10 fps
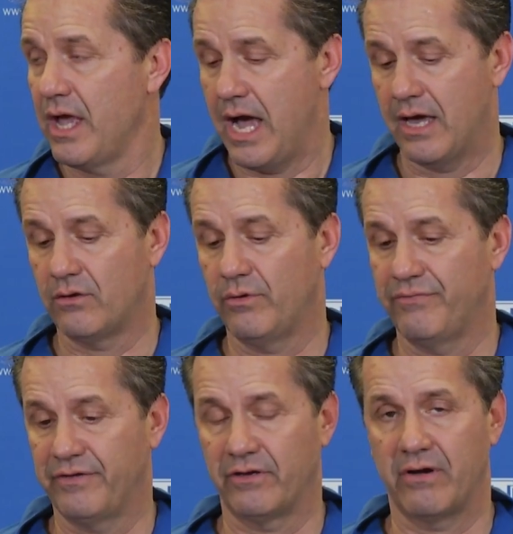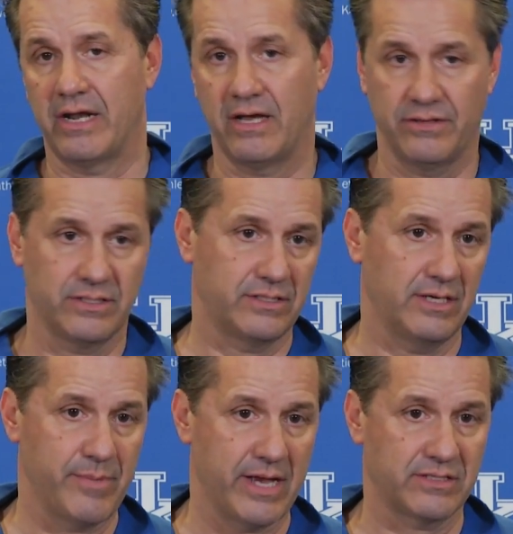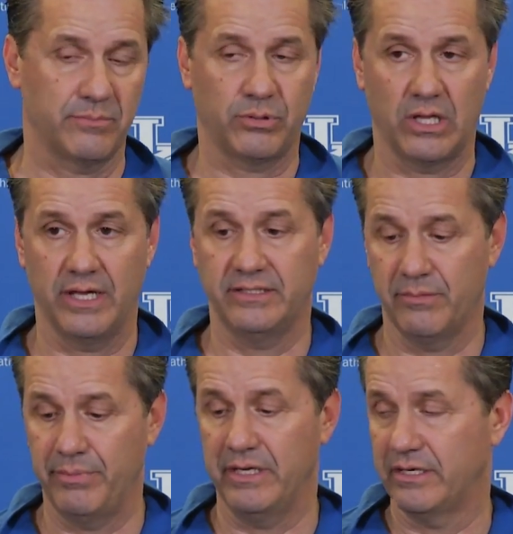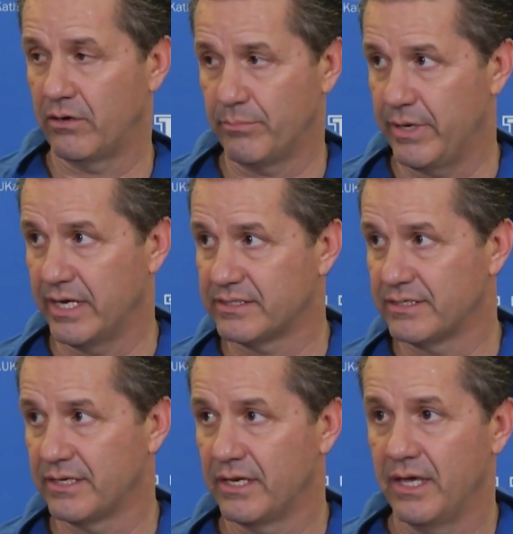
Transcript: How do we figure out how this team has to play to be at our best?